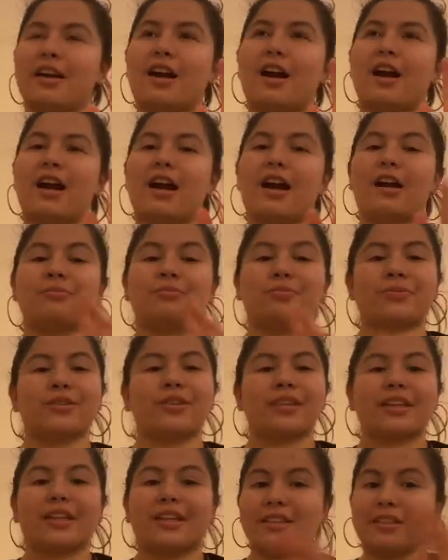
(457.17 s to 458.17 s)

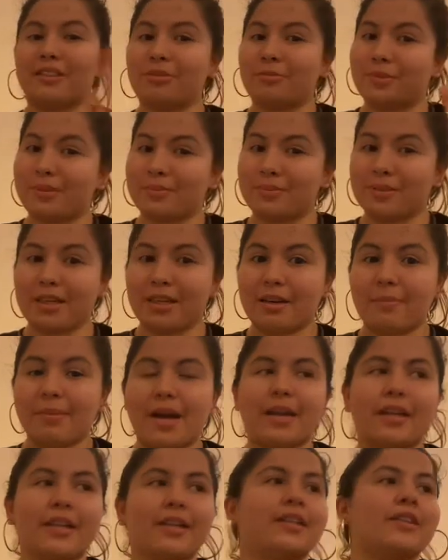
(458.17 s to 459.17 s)
pretty like a little bit upset
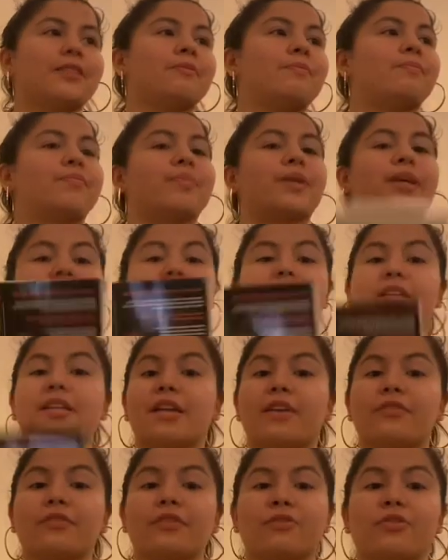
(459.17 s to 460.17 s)
about it because I didn't
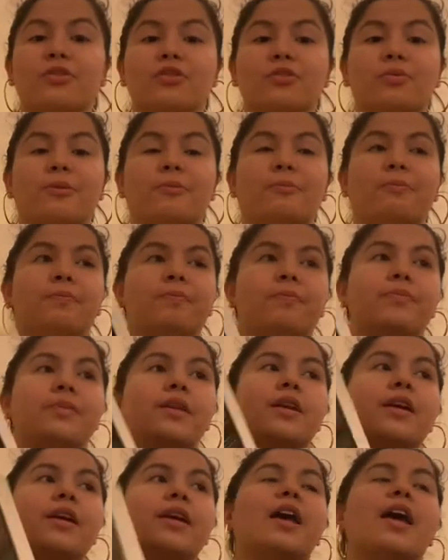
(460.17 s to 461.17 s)
have the first one.
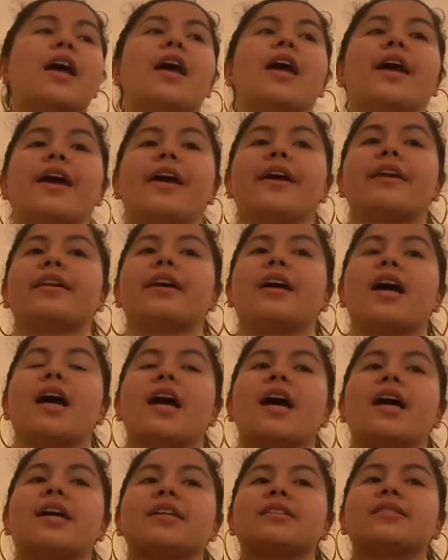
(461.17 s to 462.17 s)
And
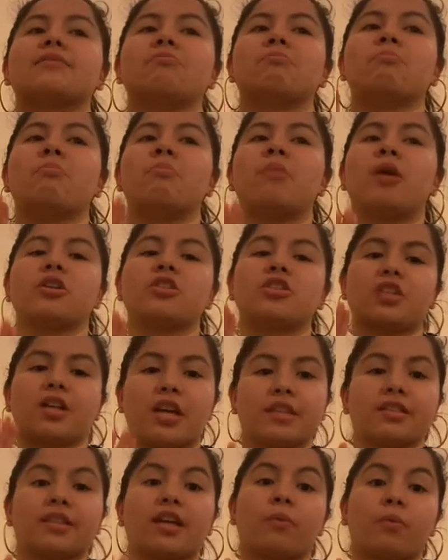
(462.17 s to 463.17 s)
as much
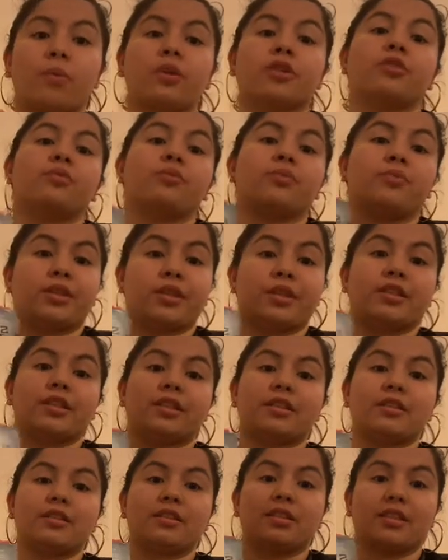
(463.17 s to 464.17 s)
as I want to read
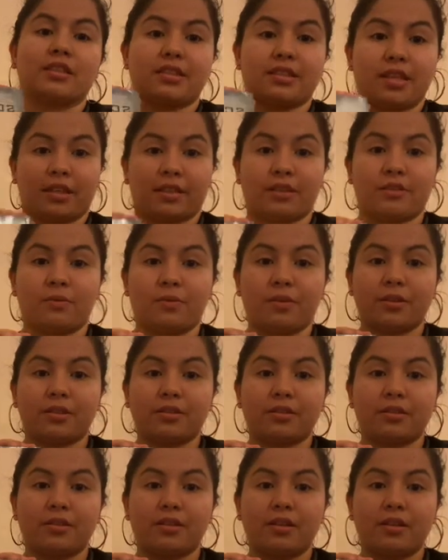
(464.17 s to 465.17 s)
it, the second one,
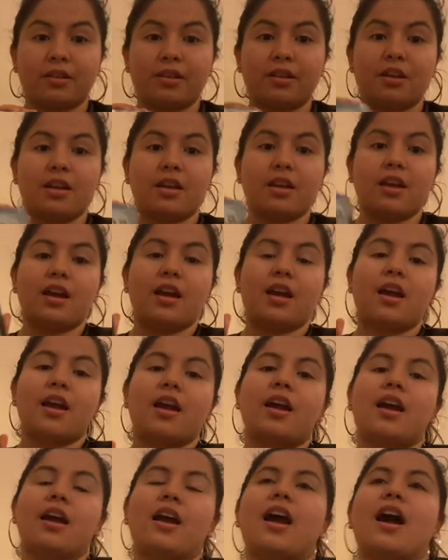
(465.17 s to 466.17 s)

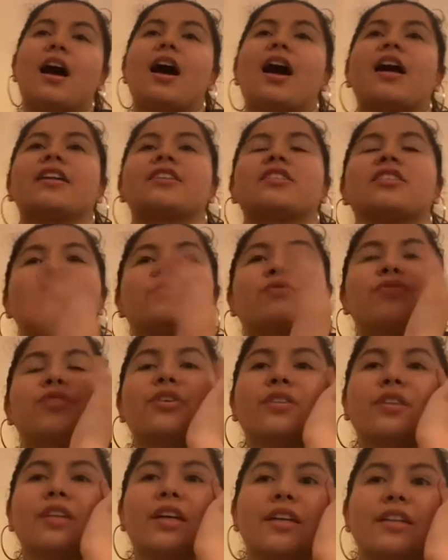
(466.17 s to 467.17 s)
I just
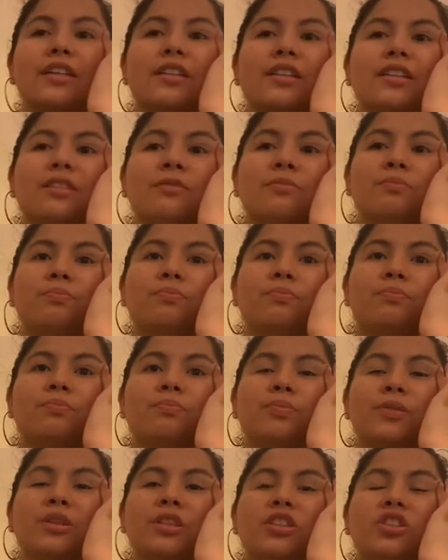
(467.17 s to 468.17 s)
feel like it's
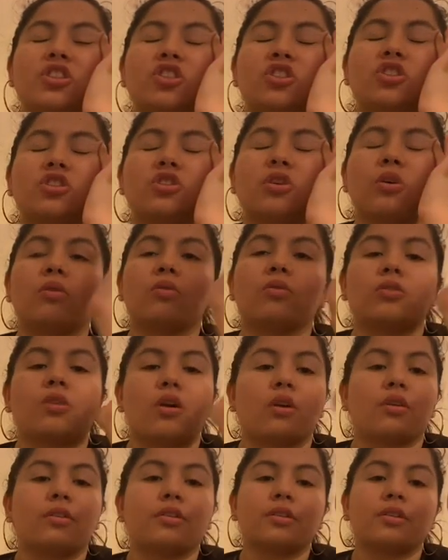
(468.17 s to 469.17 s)
been so
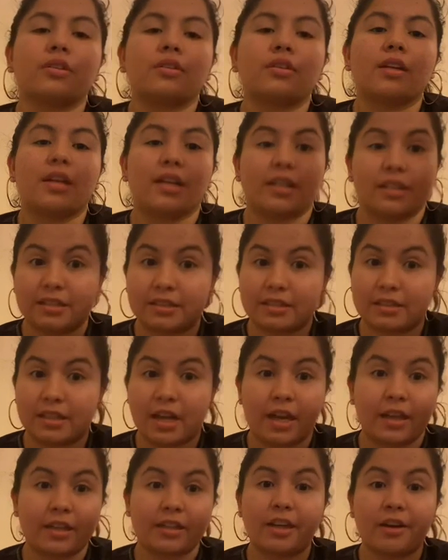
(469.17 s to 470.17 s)
long as
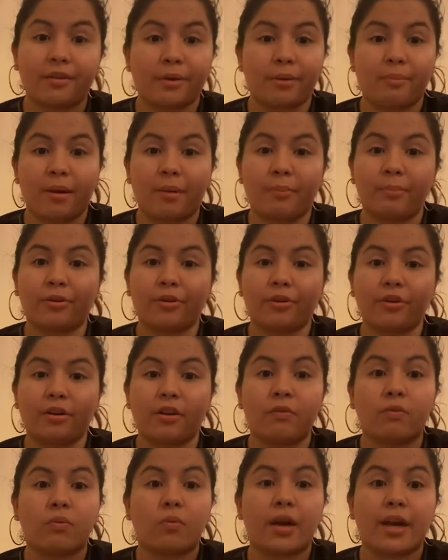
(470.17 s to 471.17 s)
I can't remember
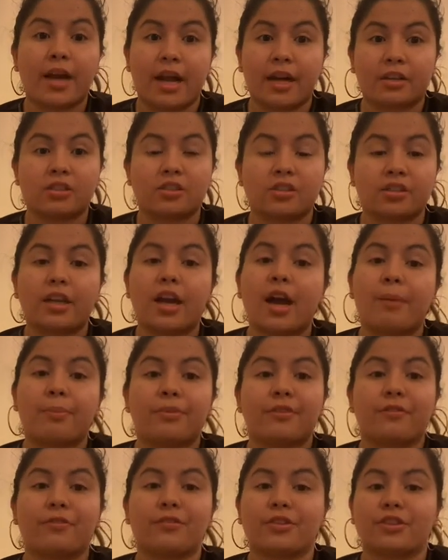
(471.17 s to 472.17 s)
of what actually
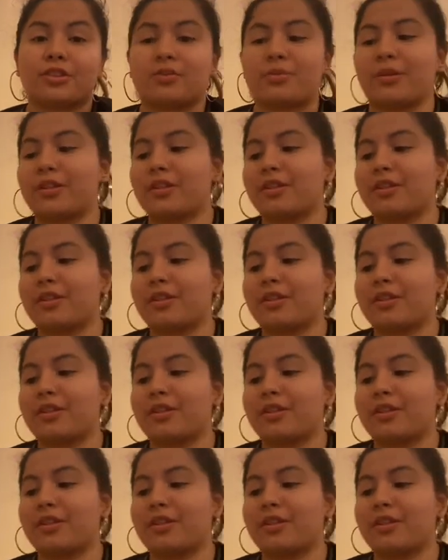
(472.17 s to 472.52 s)
happened in the first one.